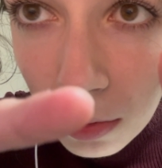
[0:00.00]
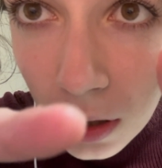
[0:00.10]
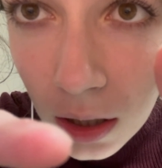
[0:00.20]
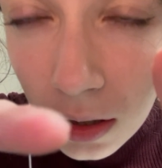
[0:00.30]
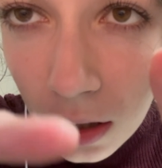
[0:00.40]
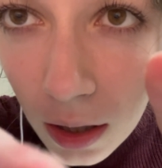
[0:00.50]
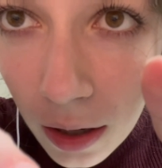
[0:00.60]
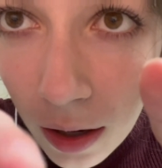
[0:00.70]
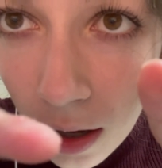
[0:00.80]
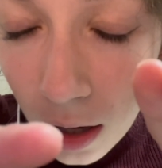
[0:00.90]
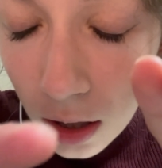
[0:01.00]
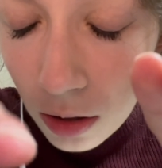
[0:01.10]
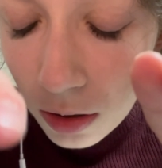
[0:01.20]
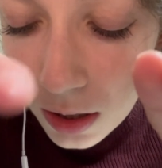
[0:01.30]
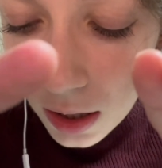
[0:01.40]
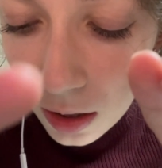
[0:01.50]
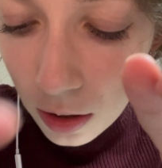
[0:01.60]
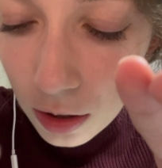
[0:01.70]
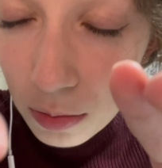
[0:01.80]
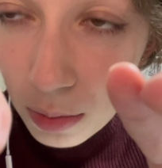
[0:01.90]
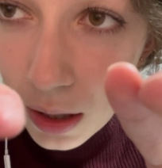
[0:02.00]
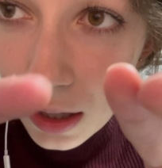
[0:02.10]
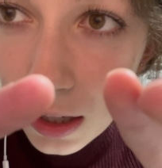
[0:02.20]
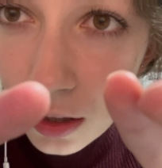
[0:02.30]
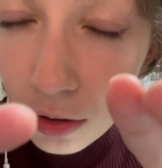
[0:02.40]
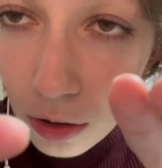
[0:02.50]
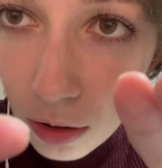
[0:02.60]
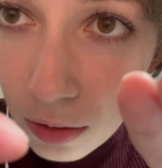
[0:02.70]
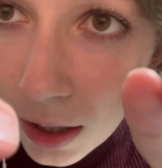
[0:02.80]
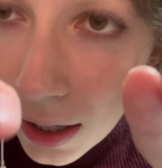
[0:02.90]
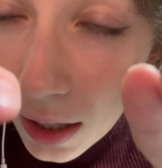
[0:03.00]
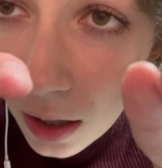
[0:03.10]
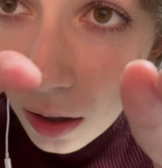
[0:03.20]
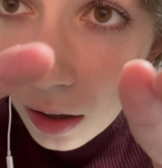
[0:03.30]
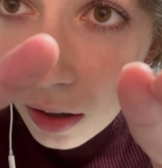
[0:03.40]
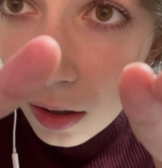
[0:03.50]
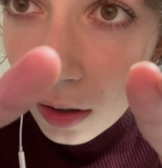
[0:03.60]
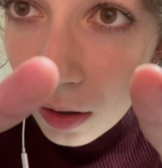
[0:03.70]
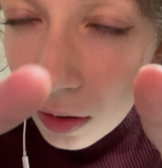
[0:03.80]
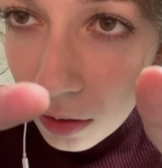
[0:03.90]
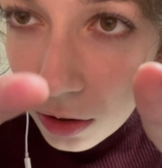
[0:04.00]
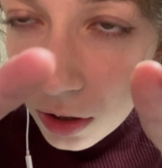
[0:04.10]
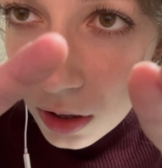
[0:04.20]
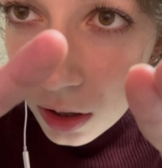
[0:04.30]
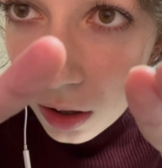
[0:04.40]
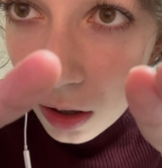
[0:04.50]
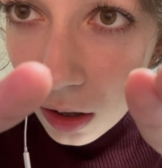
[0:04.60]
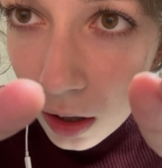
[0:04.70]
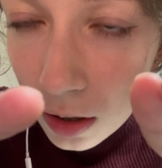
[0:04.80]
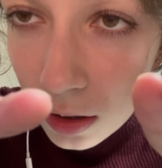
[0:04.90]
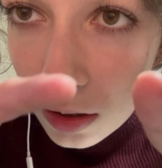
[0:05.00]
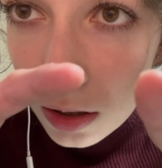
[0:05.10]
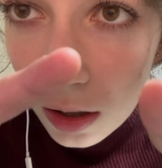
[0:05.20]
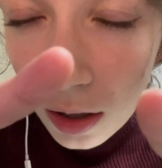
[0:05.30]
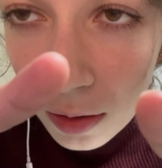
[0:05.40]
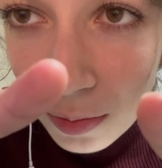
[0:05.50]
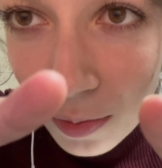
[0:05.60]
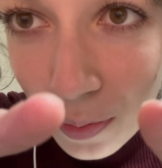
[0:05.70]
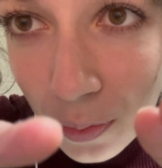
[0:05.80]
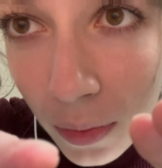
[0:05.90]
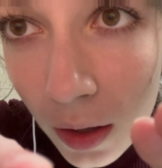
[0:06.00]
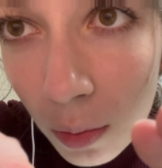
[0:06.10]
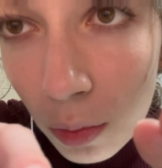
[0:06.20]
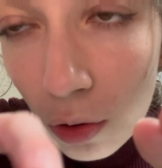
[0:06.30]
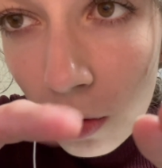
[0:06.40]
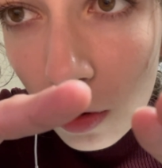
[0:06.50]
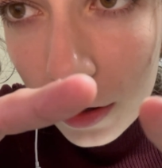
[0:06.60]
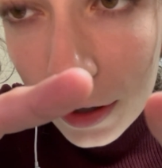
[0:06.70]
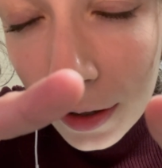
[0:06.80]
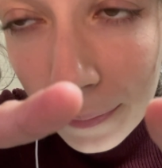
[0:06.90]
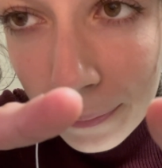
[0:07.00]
right there. Looks like it could be an ingrown hair, just a clogged pore.